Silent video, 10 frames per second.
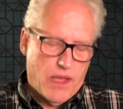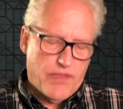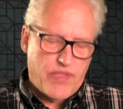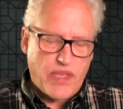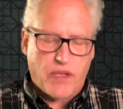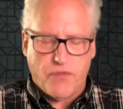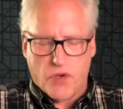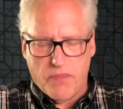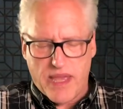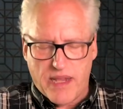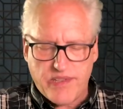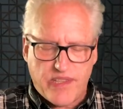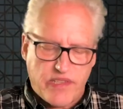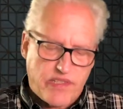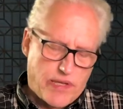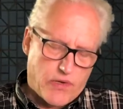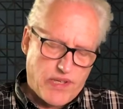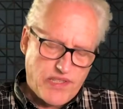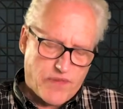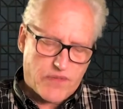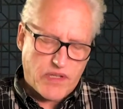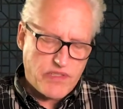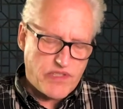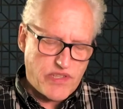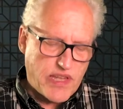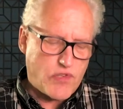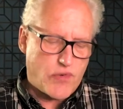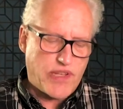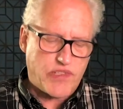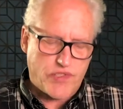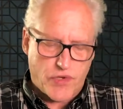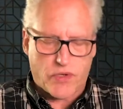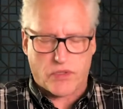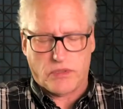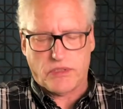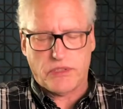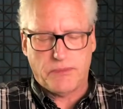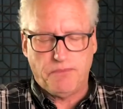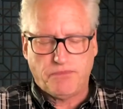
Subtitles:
Think of your man as a series of concentric circles,